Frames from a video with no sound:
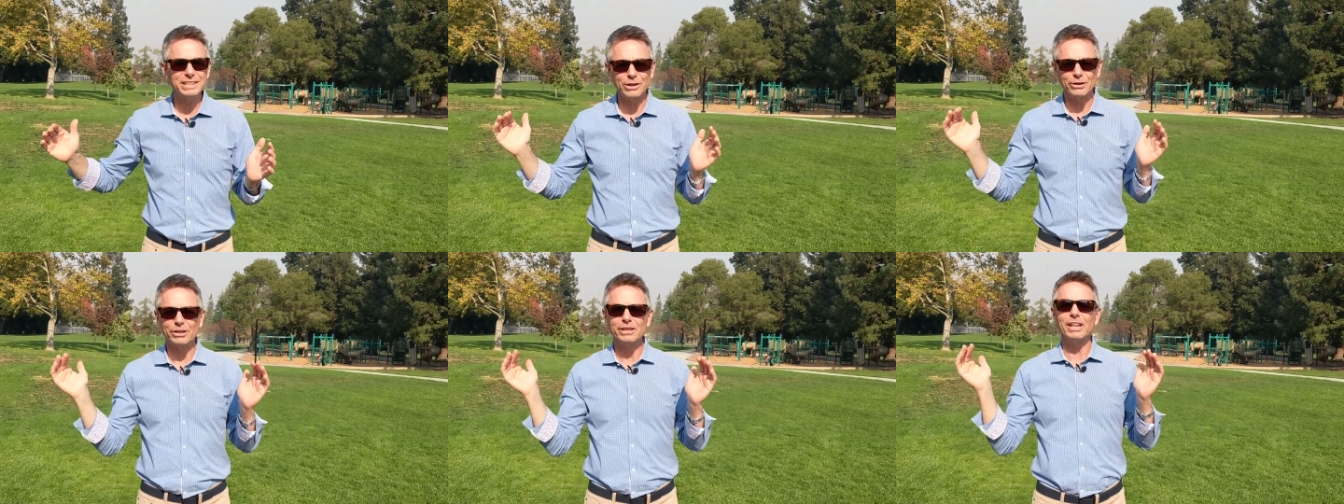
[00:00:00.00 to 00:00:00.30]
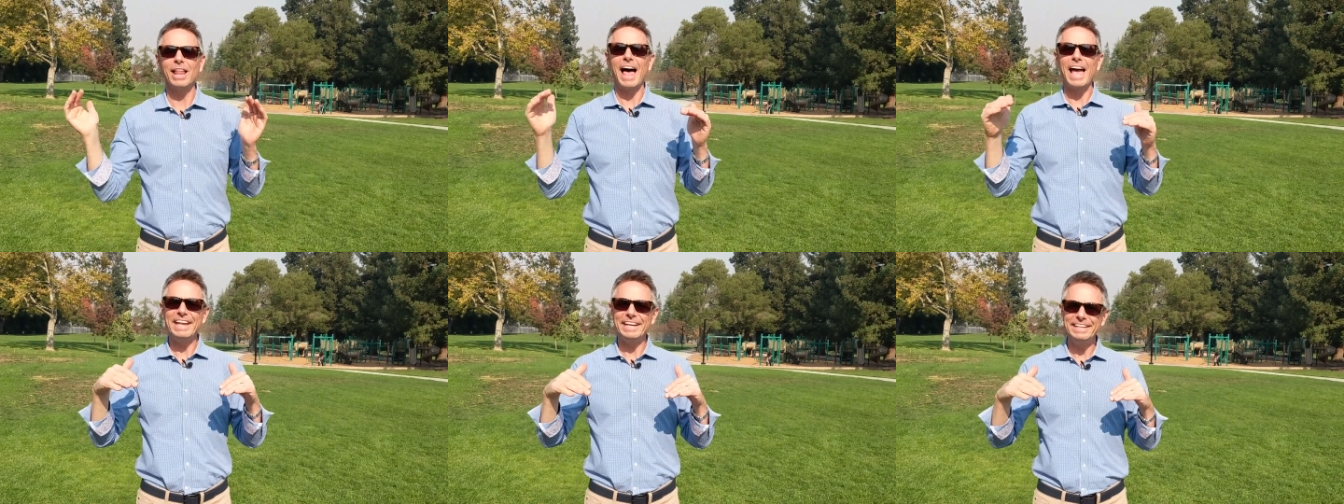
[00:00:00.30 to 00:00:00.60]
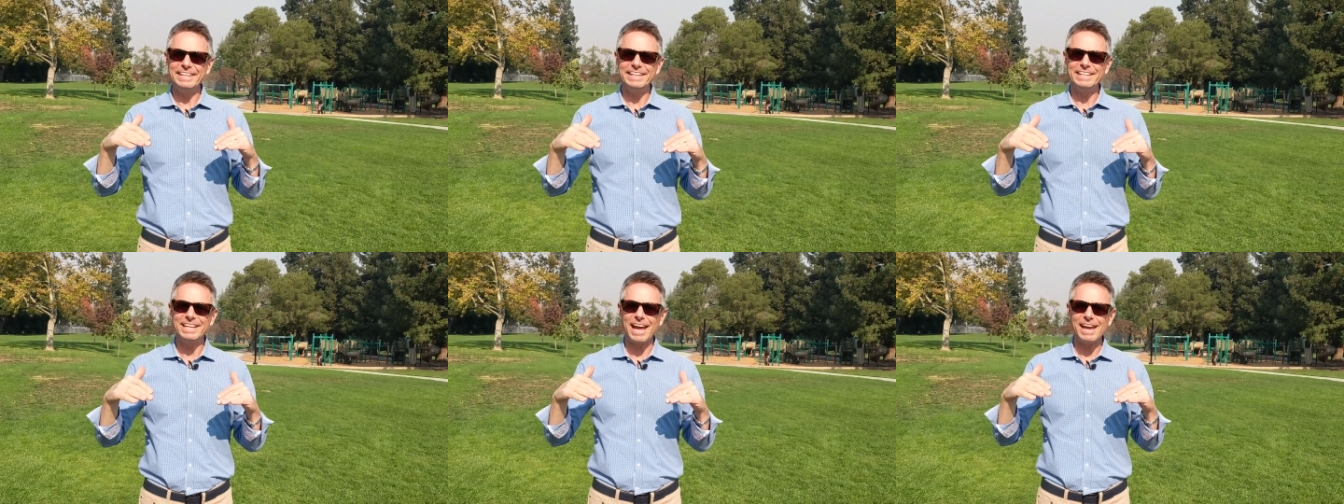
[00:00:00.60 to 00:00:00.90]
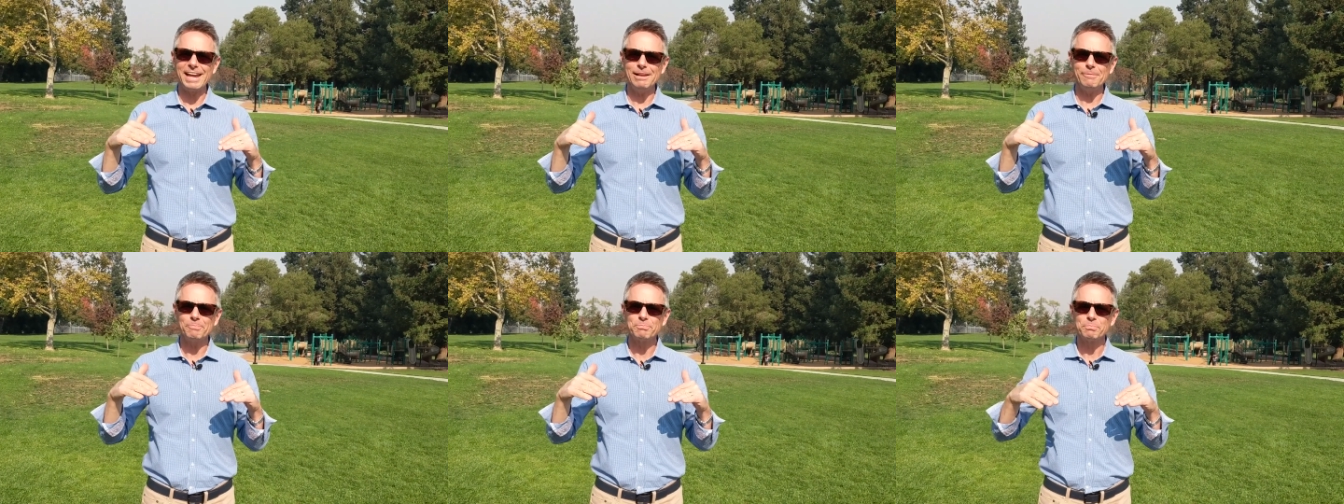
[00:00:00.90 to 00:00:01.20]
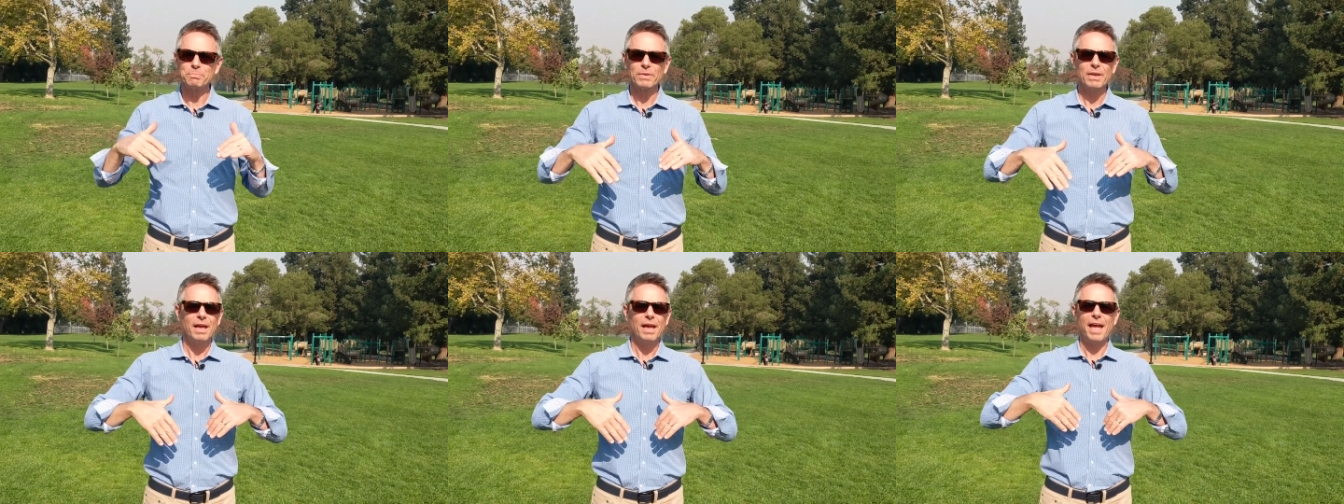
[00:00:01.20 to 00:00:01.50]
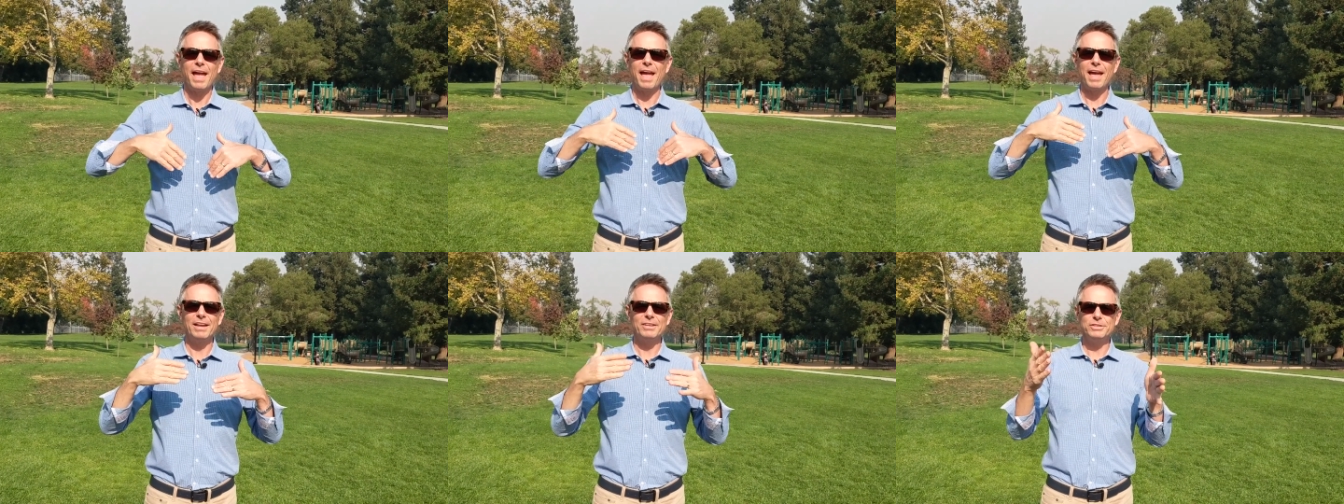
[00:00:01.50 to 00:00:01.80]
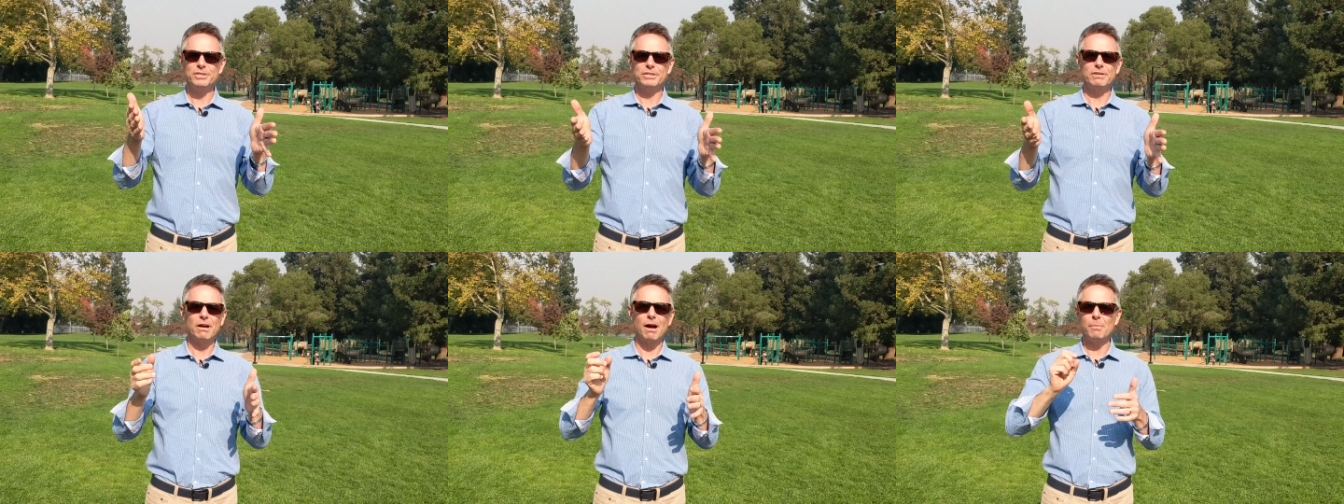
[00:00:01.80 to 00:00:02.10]
They're lighted at night,
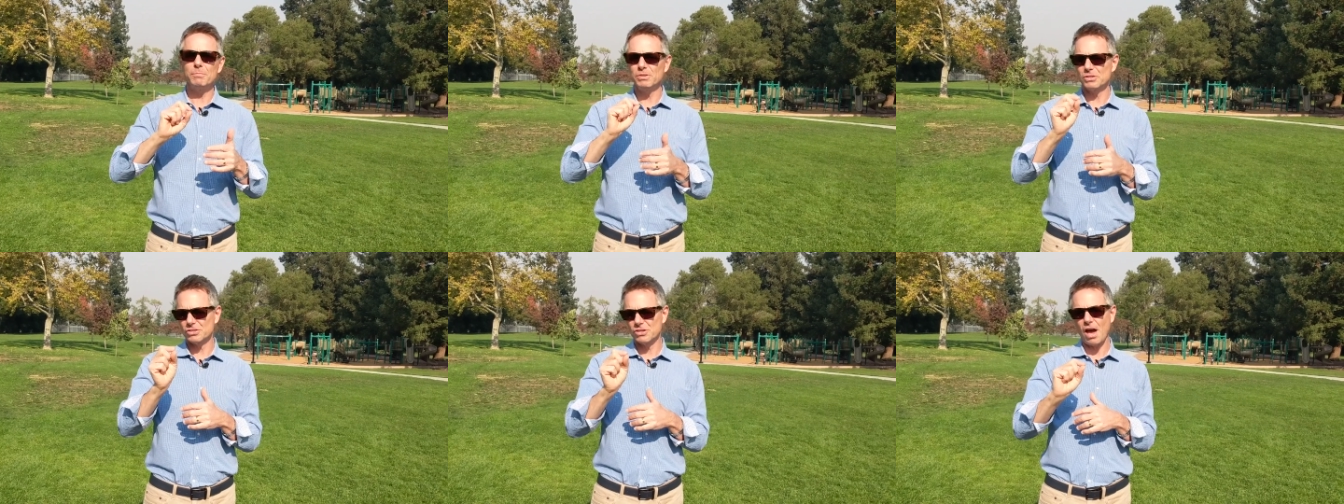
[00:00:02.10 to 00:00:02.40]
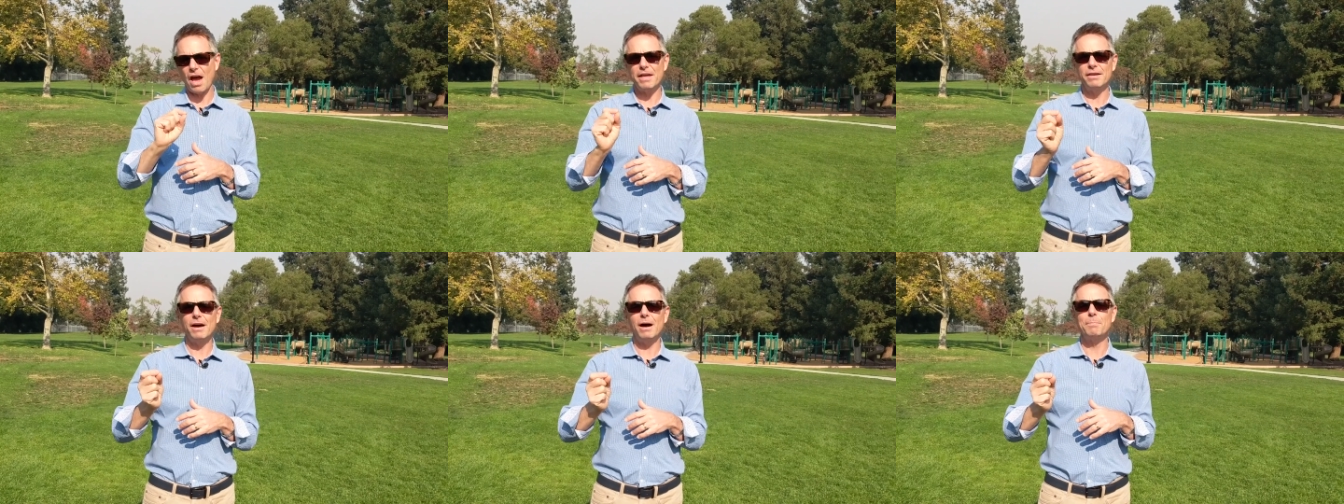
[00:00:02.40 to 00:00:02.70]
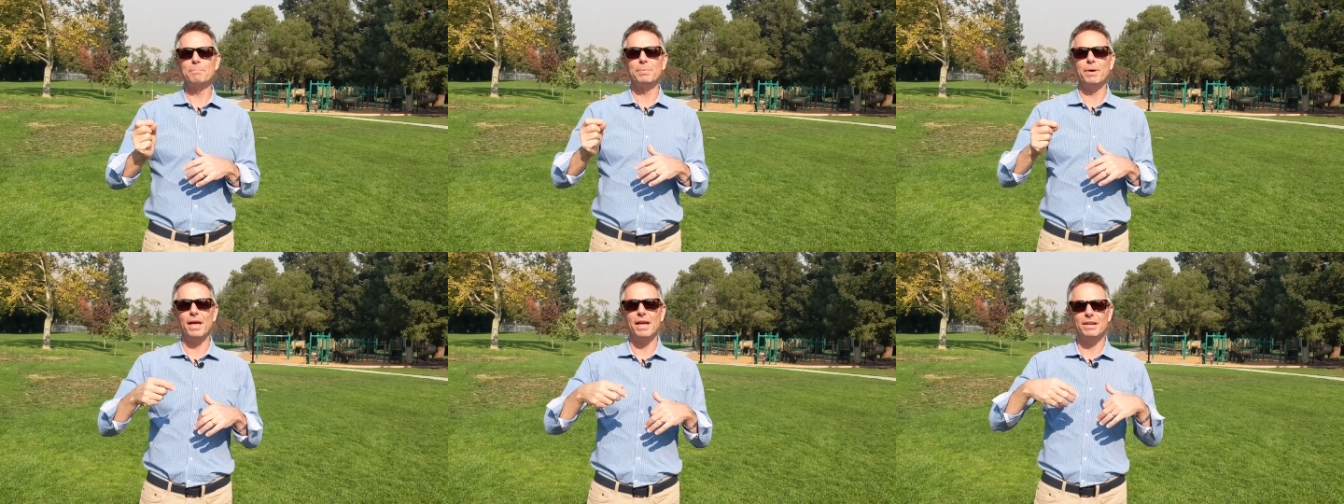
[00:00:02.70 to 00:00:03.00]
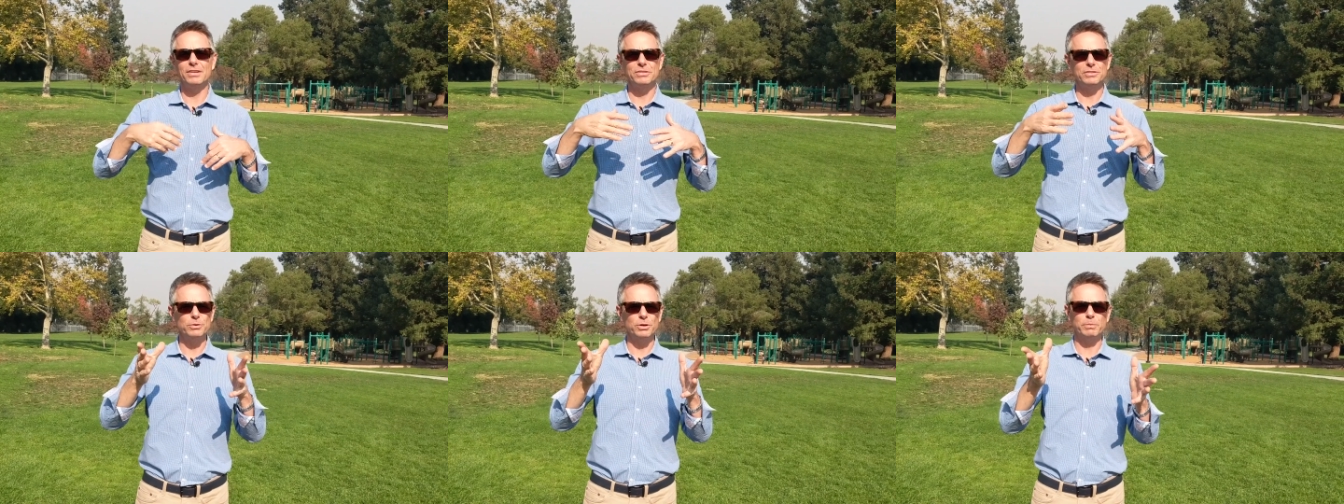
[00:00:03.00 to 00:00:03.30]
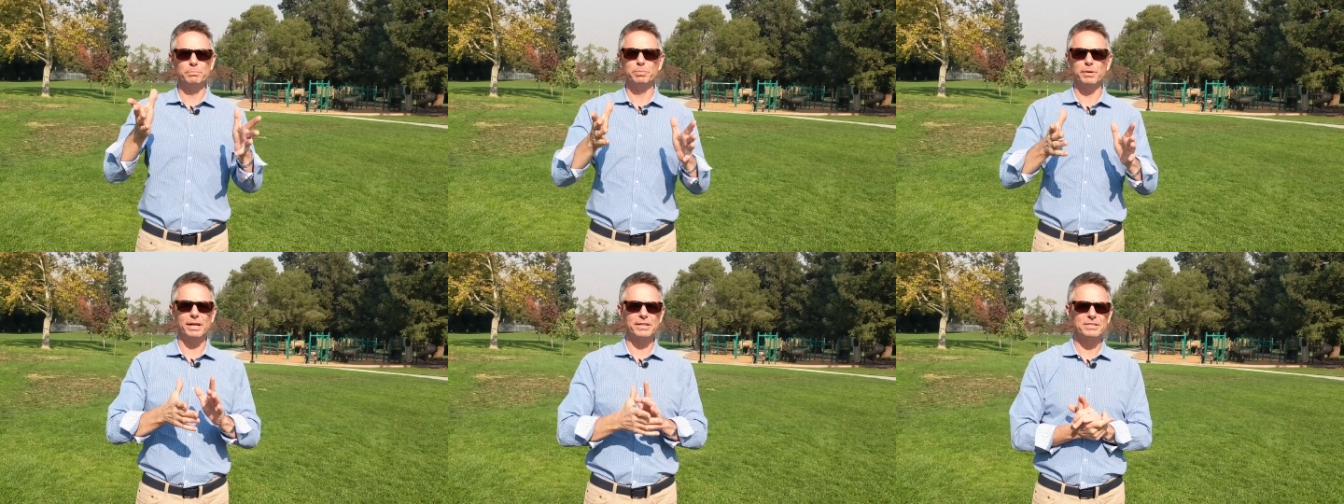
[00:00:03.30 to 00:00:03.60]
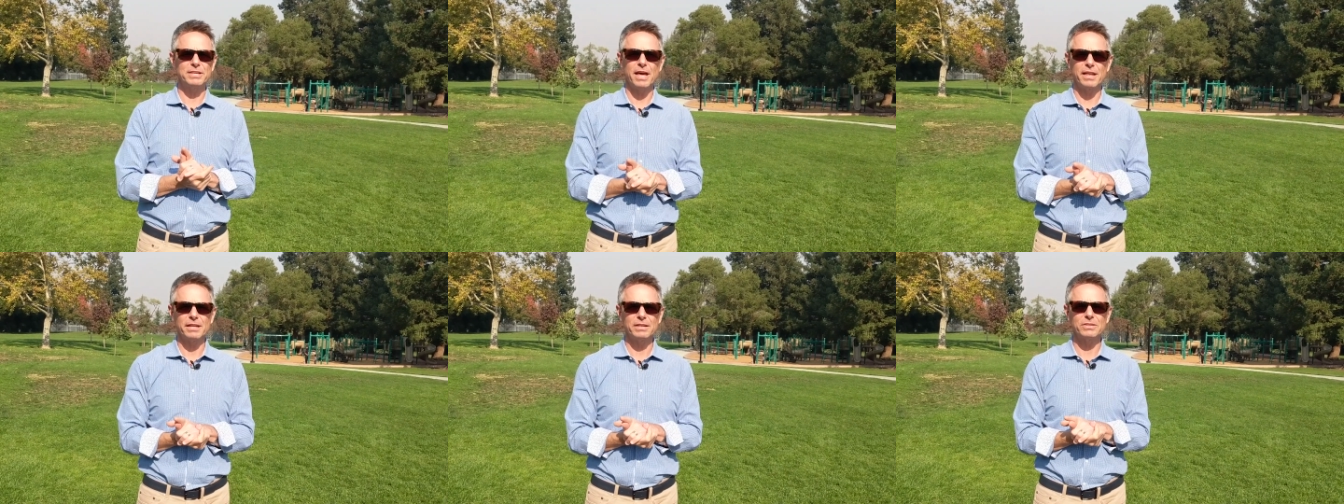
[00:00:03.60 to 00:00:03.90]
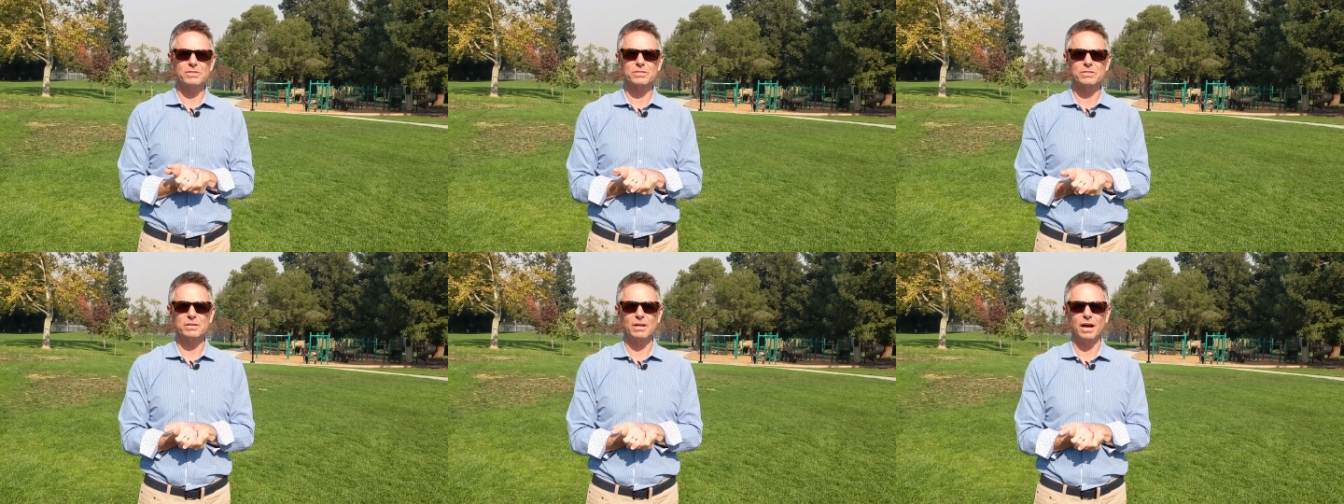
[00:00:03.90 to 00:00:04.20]
and you come, you sign up, and you can play
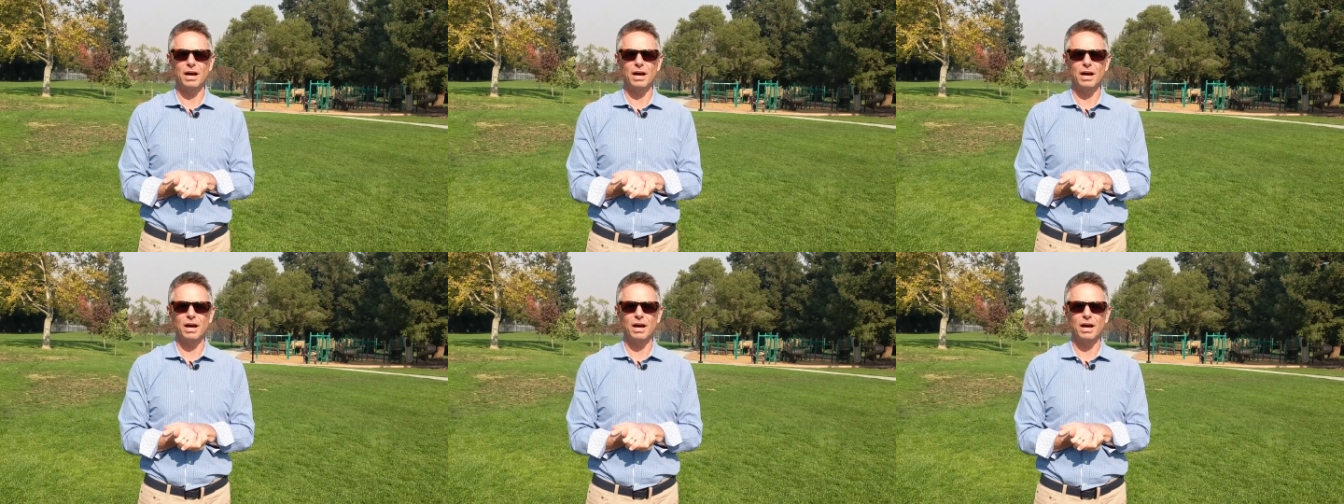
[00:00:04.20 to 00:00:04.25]
tennis.